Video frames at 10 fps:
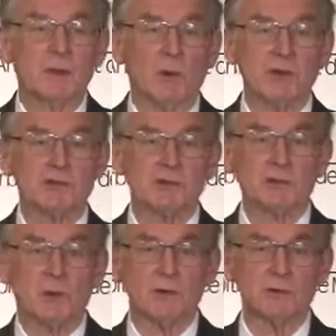What is the
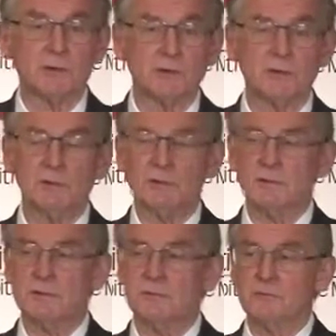court to do
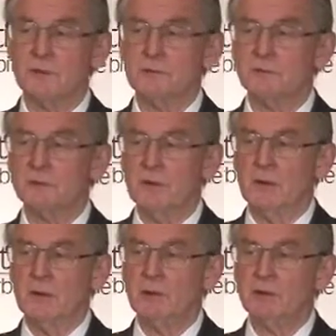when confronted
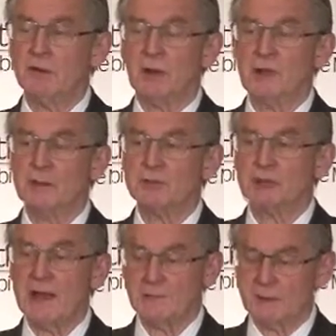with
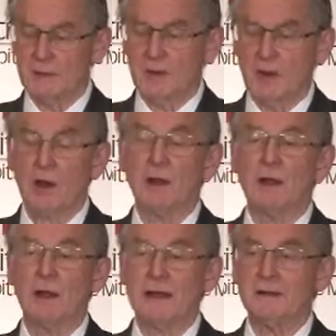claims that are
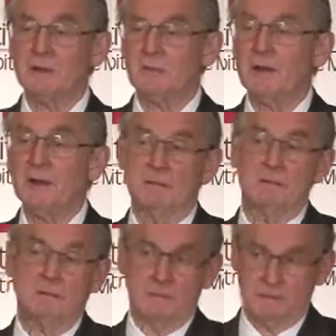collectively
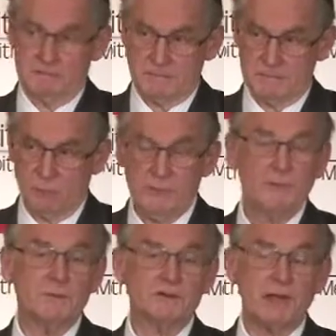
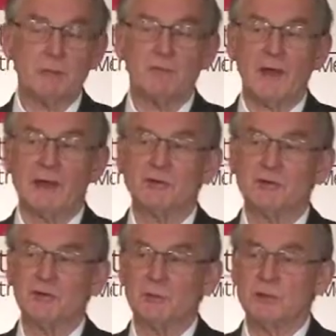within the same fact
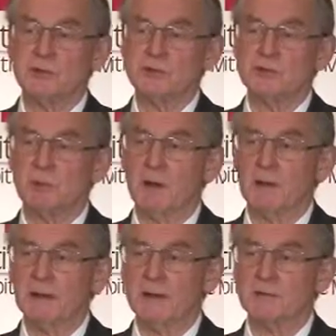situations
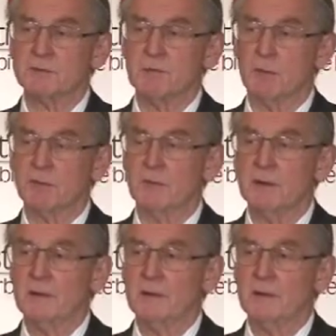brought against both